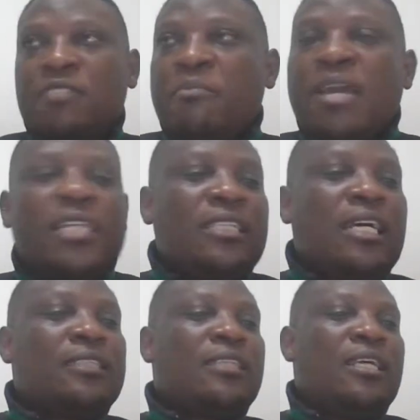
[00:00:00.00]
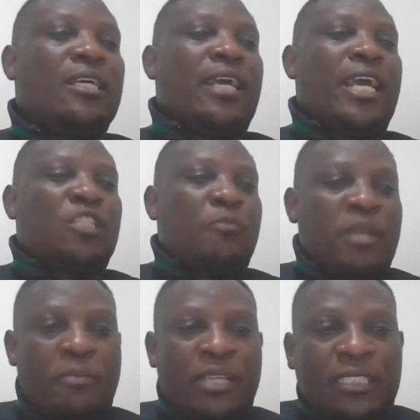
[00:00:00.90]
measures,
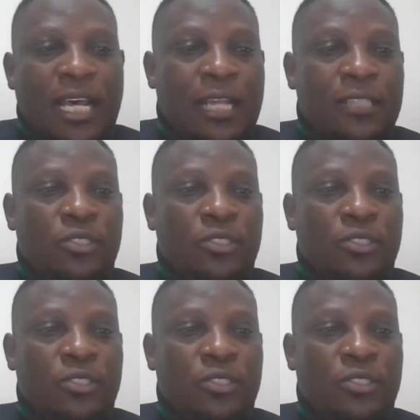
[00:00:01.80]
experimental,